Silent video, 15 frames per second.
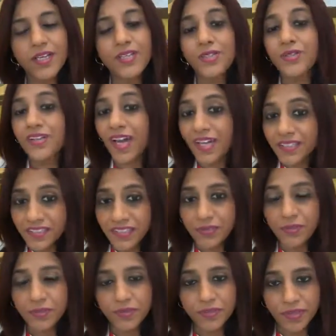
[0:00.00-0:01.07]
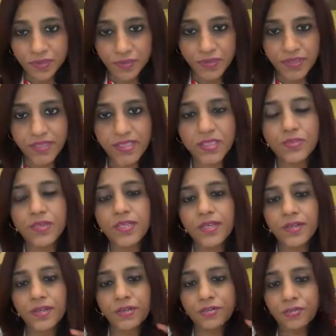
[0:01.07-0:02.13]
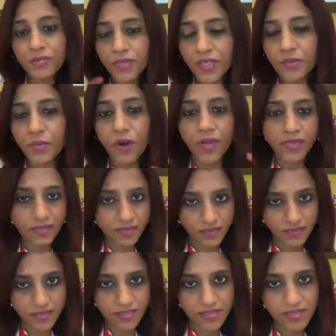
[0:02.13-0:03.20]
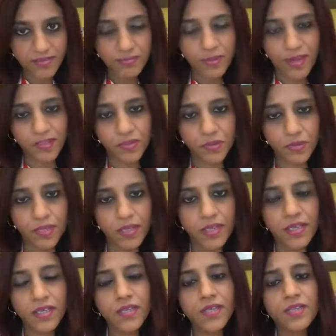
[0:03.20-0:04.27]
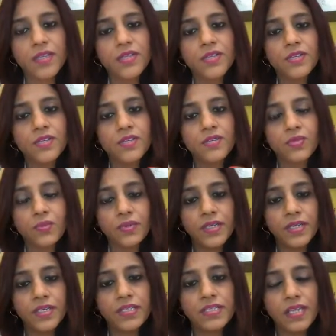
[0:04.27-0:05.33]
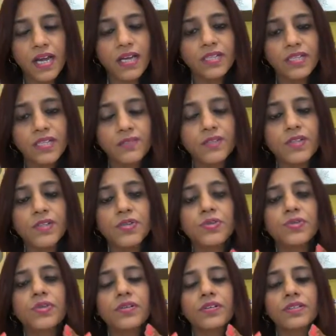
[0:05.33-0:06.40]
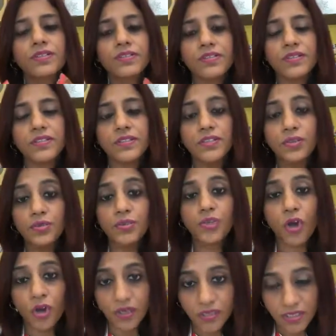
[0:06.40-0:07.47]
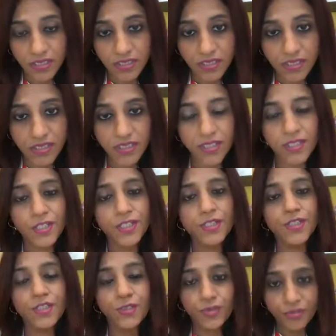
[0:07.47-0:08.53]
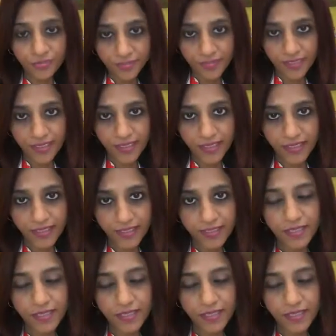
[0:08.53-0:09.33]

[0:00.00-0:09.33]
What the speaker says: So in RTT, what we do is we kind of rewire this pathway. So we start giving you new thought, new feeling,